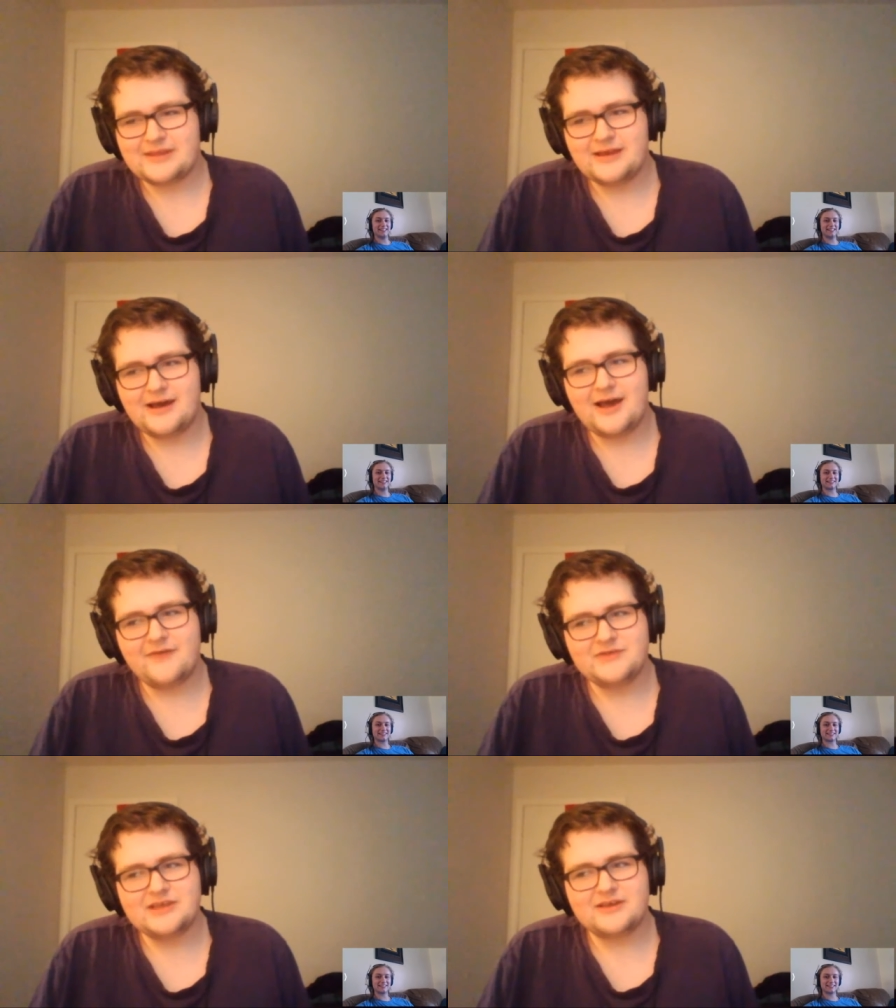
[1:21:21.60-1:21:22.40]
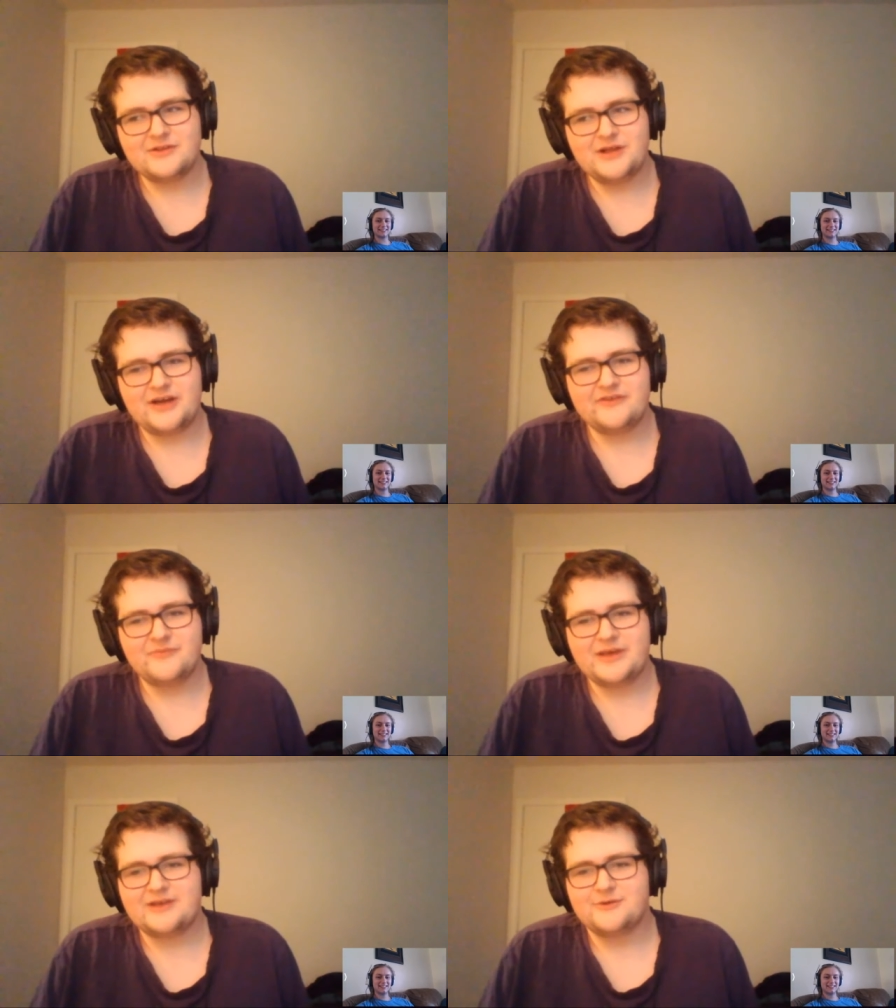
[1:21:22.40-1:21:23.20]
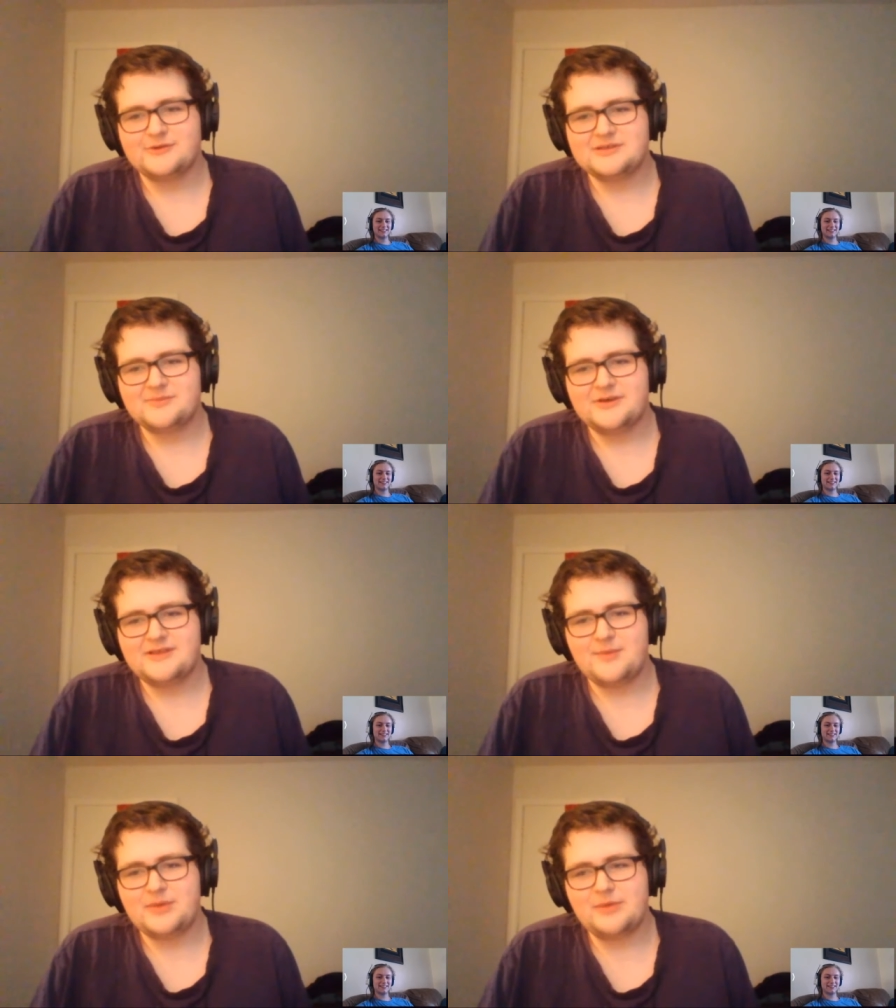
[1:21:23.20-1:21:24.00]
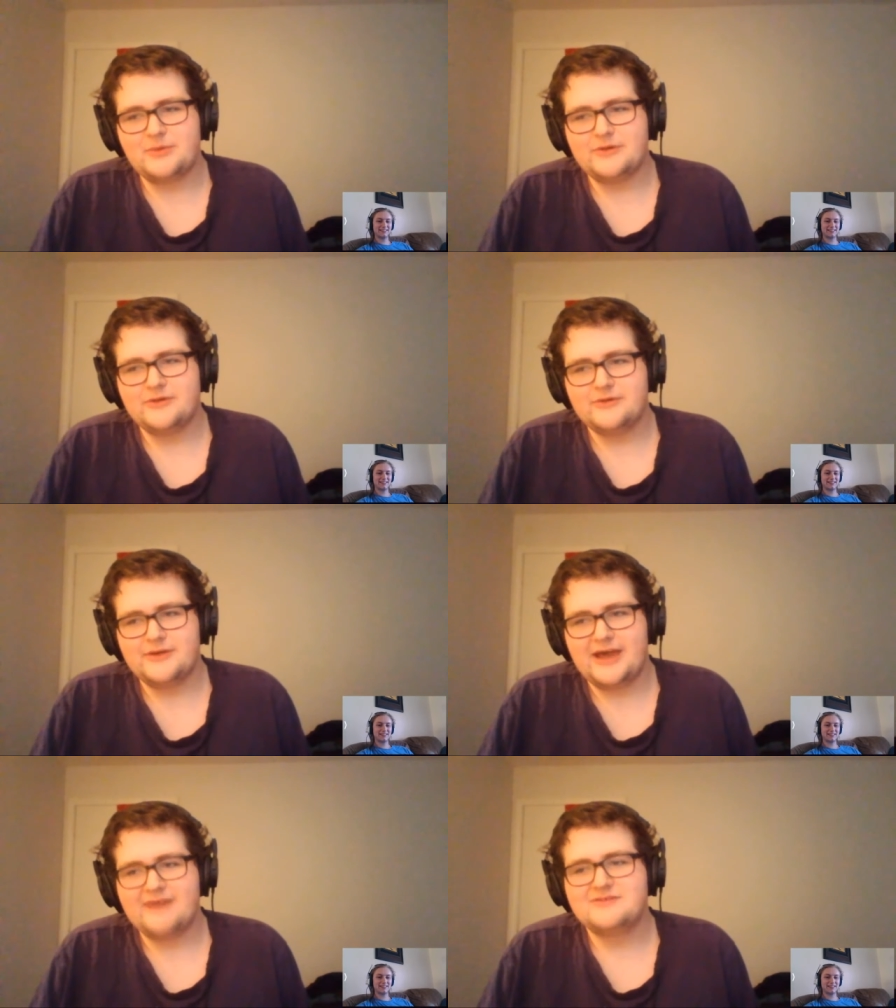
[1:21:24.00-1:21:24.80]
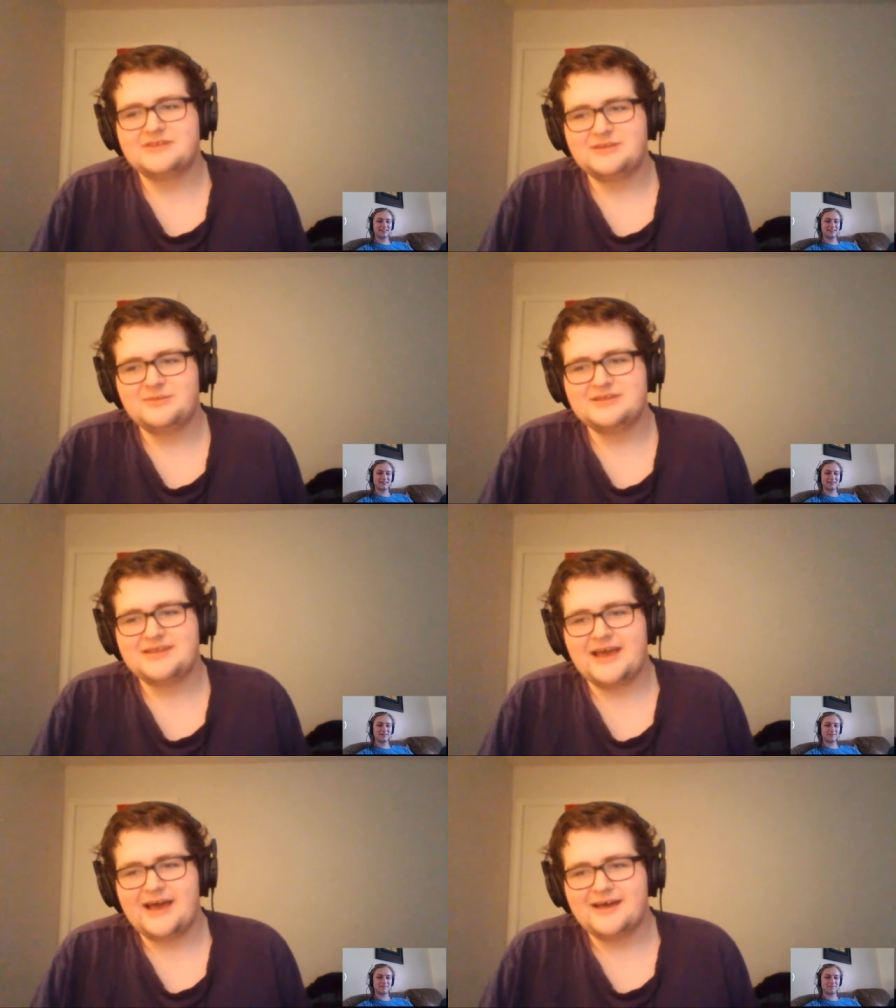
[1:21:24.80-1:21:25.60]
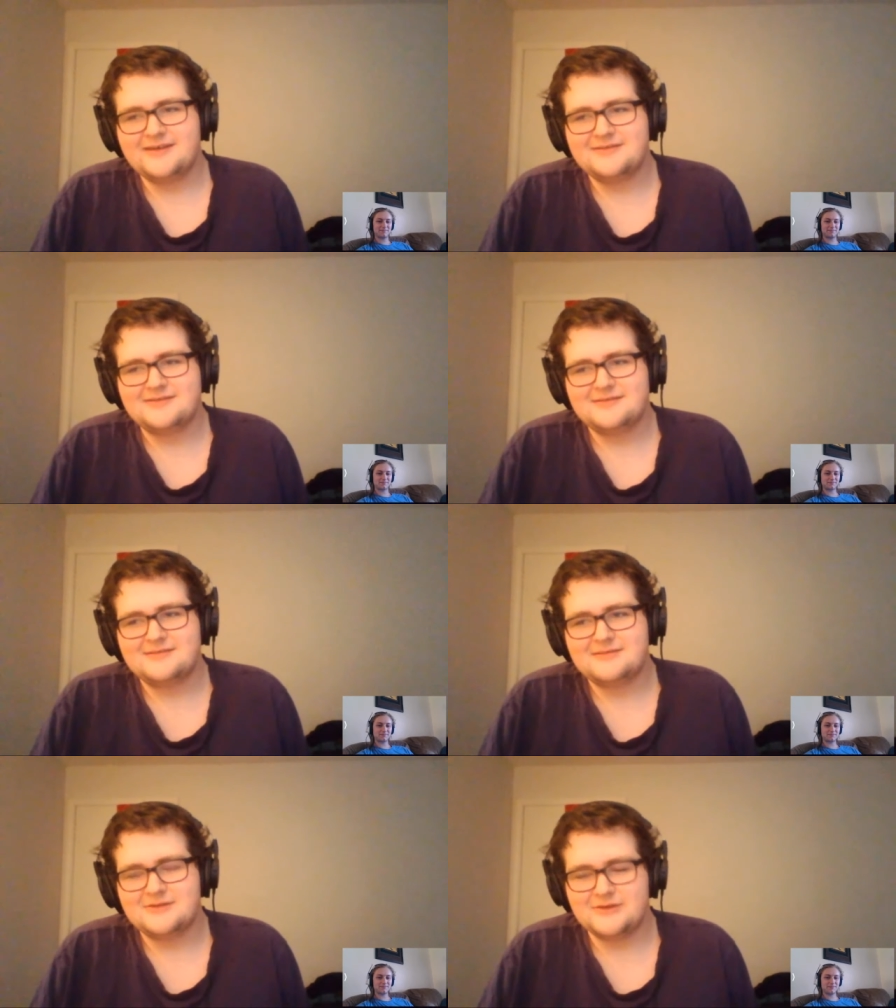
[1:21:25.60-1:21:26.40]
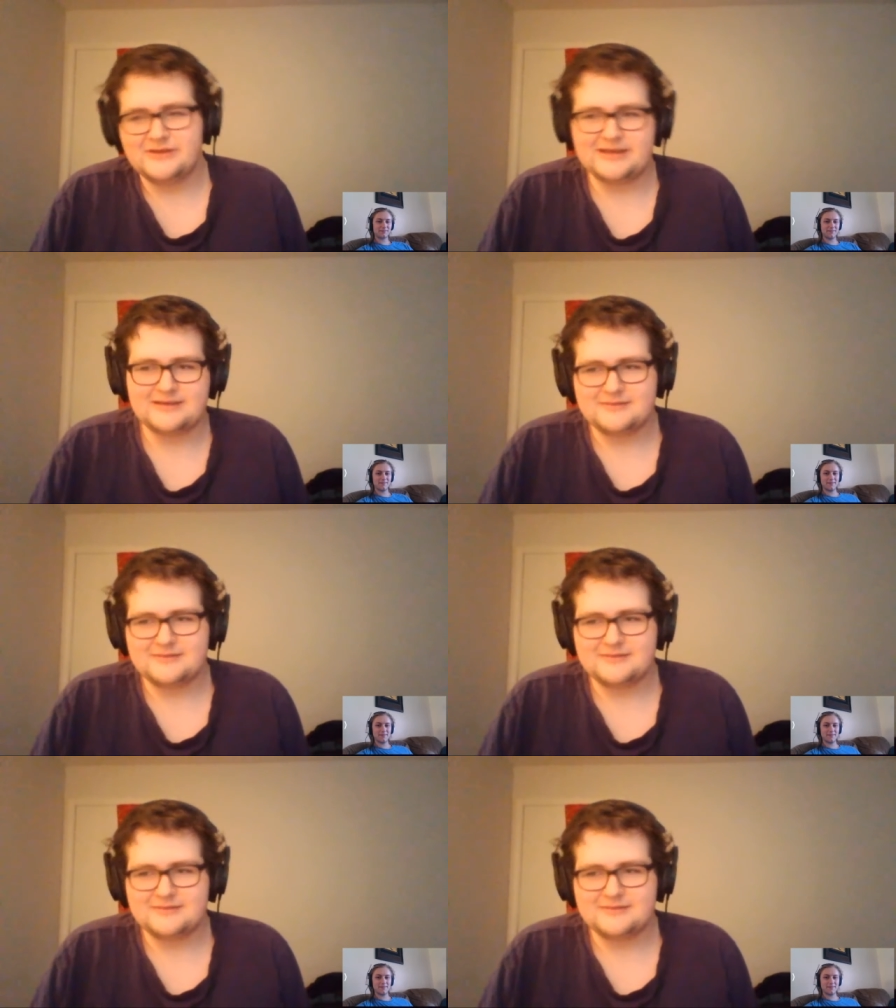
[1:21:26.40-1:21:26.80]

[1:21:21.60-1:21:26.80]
I feel like a lot of my charisma that people have seen me to had, or like